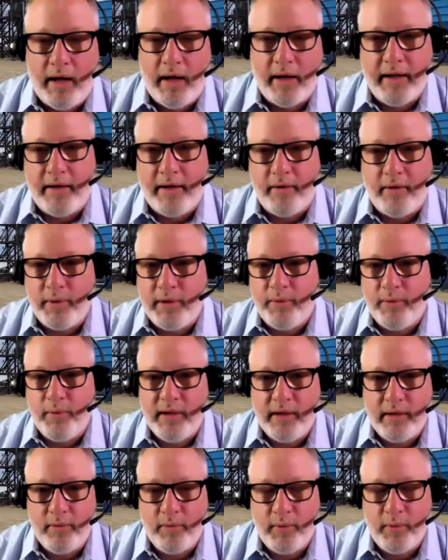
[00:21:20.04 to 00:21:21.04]
Yeah,
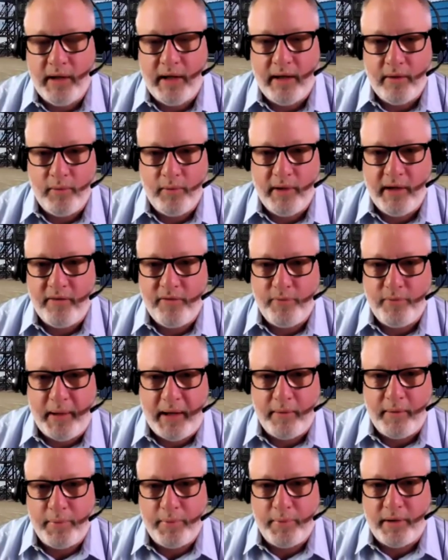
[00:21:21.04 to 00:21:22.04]
we have
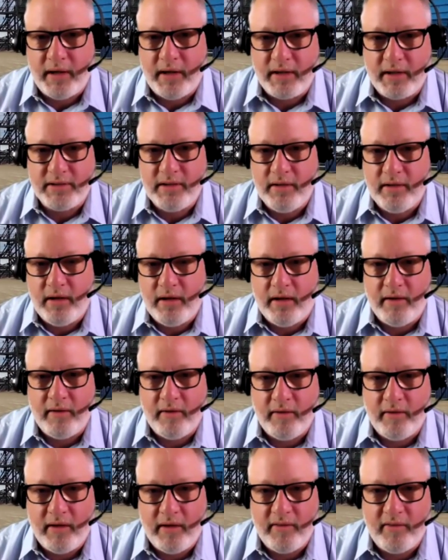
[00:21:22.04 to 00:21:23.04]
patent protection
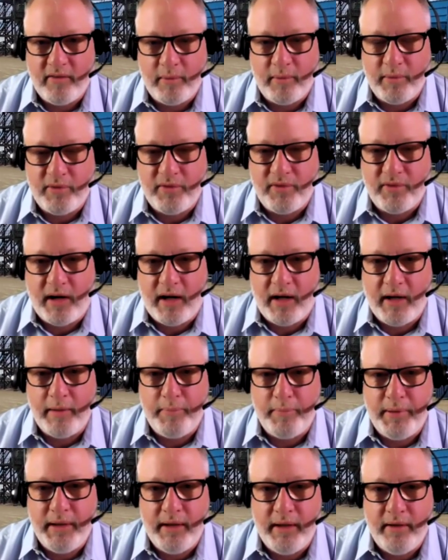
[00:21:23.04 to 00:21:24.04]
on some of our
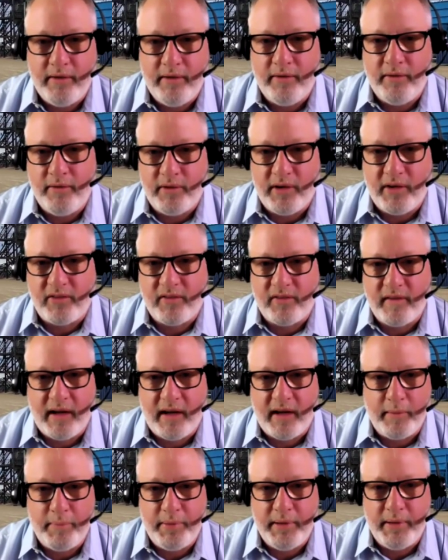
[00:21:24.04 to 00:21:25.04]
IP. The rest of
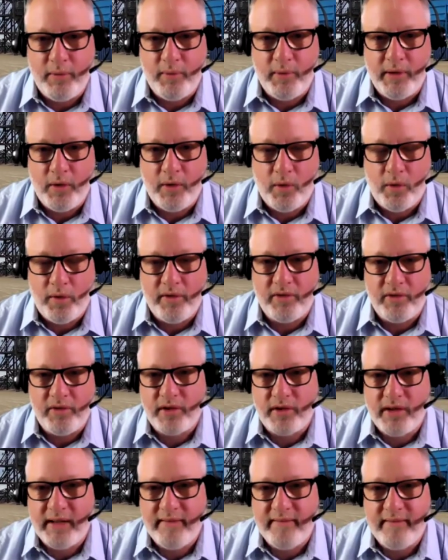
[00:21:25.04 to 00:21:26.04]
the IP we hold as
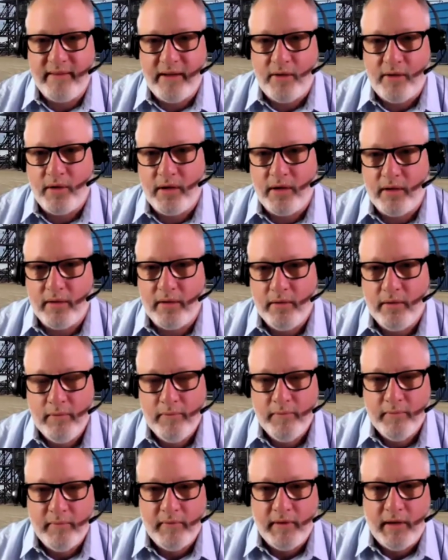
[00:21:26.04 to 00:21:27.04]
trade secret,
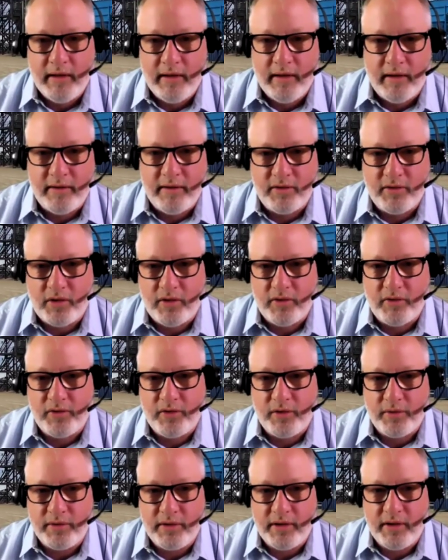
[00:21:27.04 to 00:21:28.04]
and then there's
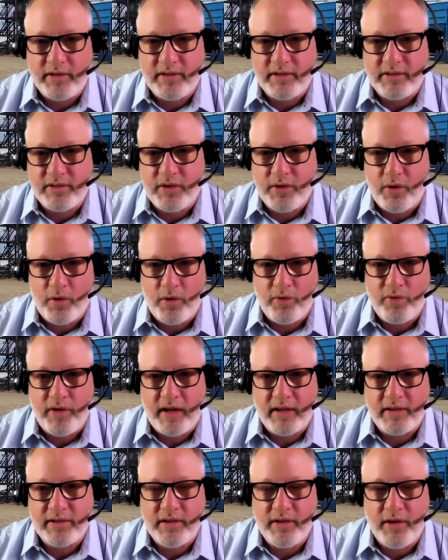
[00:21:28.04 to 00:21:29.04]
also just good old
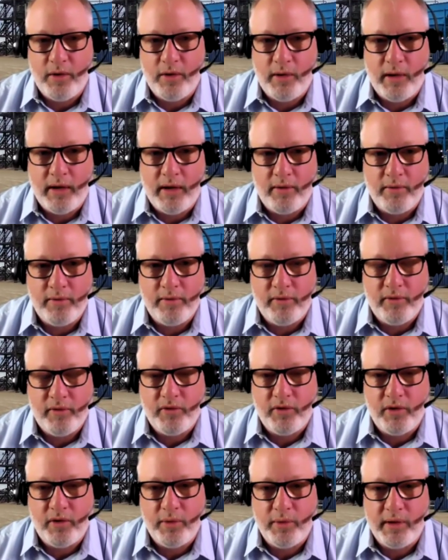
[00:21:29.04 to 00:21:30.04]
fashioned know-how.
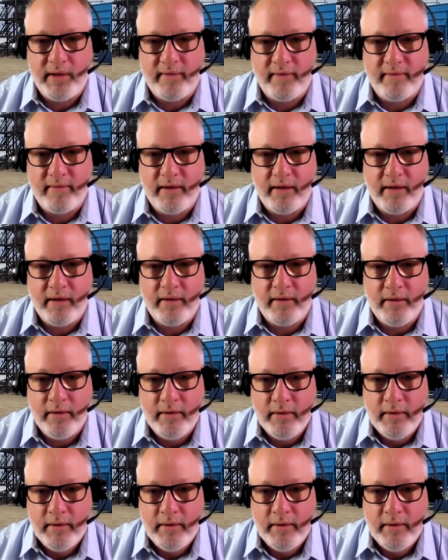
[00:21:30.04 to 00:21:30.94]
So it's but